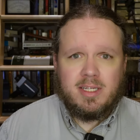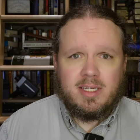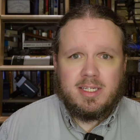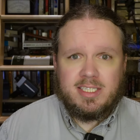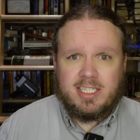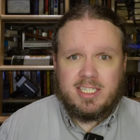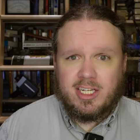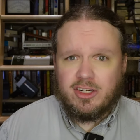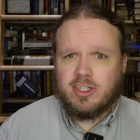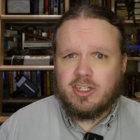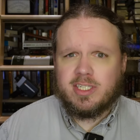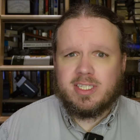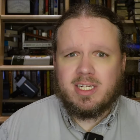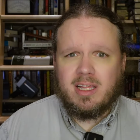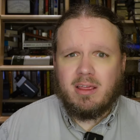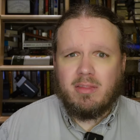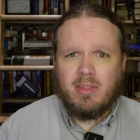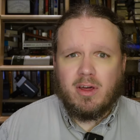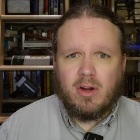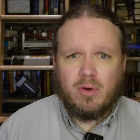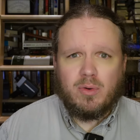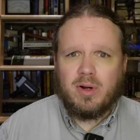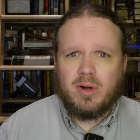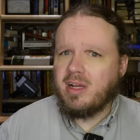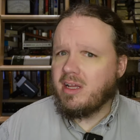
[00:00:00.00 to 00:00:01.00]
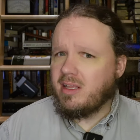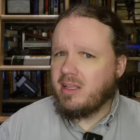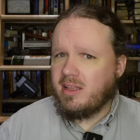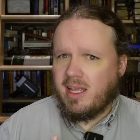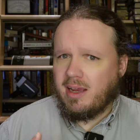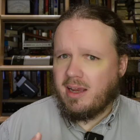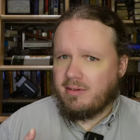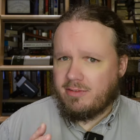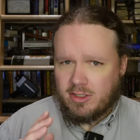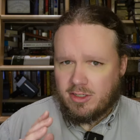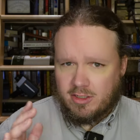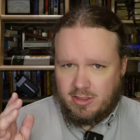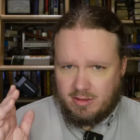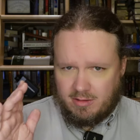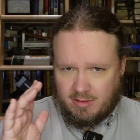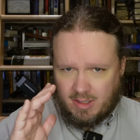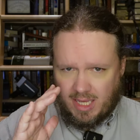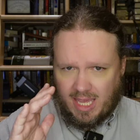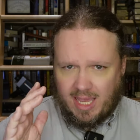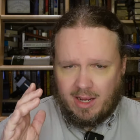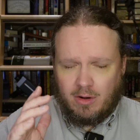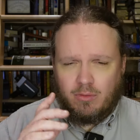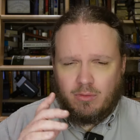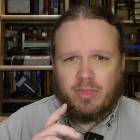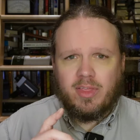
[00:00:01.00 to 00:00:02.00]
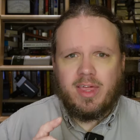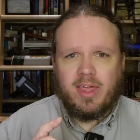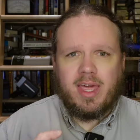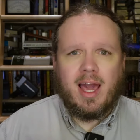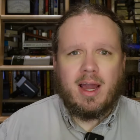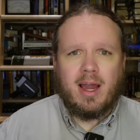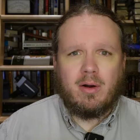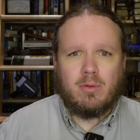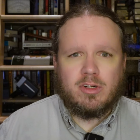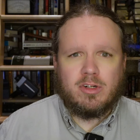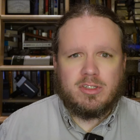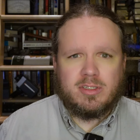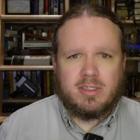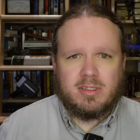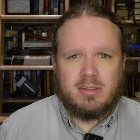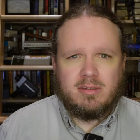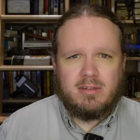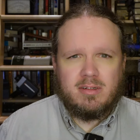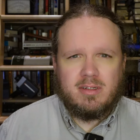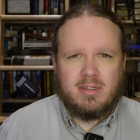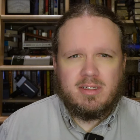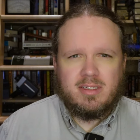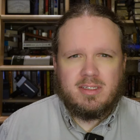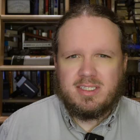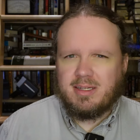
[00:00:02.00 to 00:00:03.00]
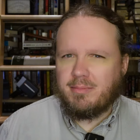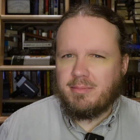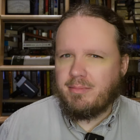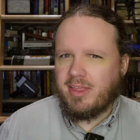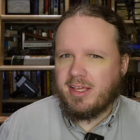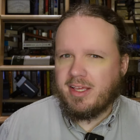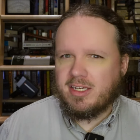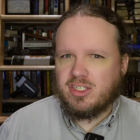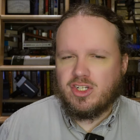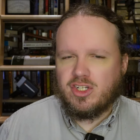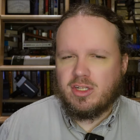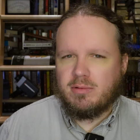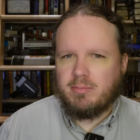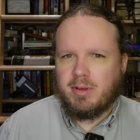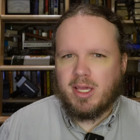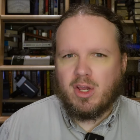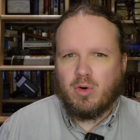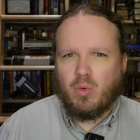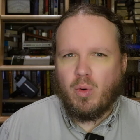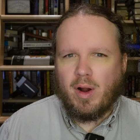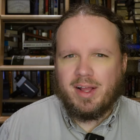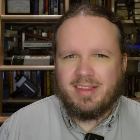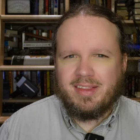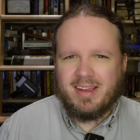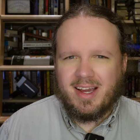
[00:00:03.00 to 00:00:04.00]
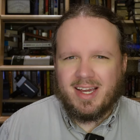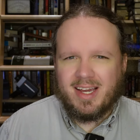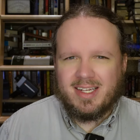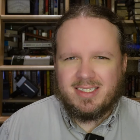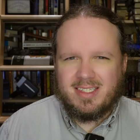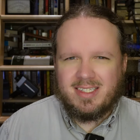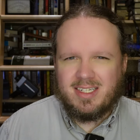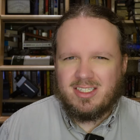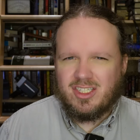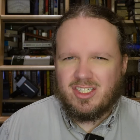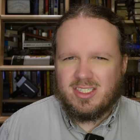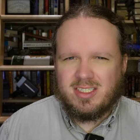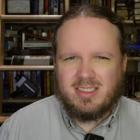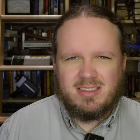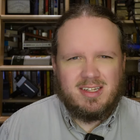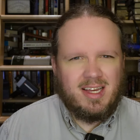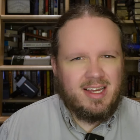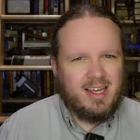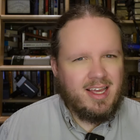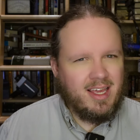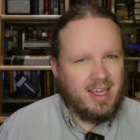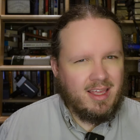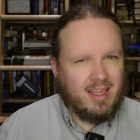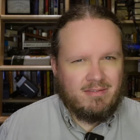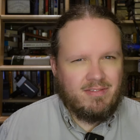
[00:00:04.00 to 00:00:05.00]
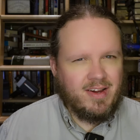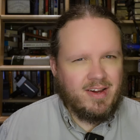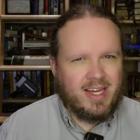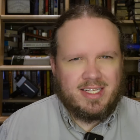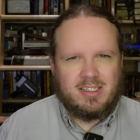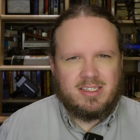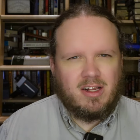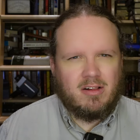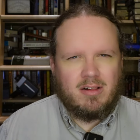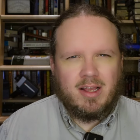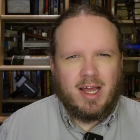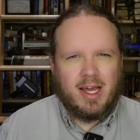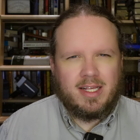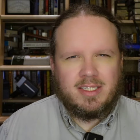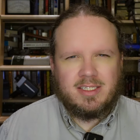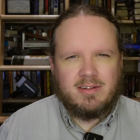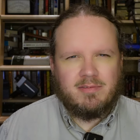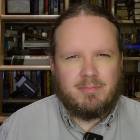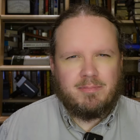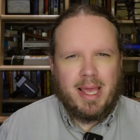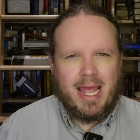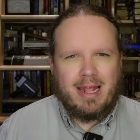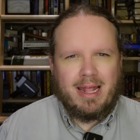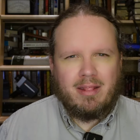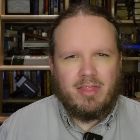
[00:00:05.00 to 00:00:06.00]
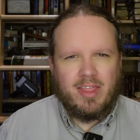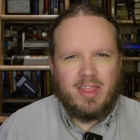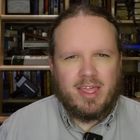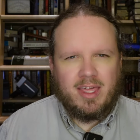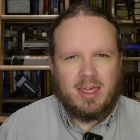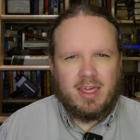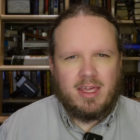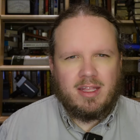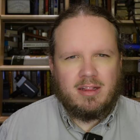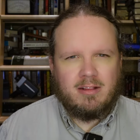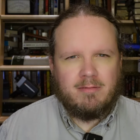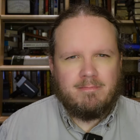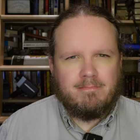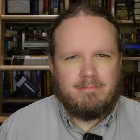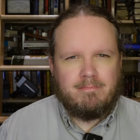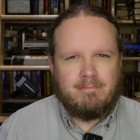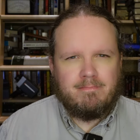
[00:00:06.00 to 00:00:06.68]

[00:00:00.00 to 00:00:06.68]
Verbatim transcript: Seriously though, never count the hours. Something shouldn't be quantized, it just invites all kinds of bad thinking.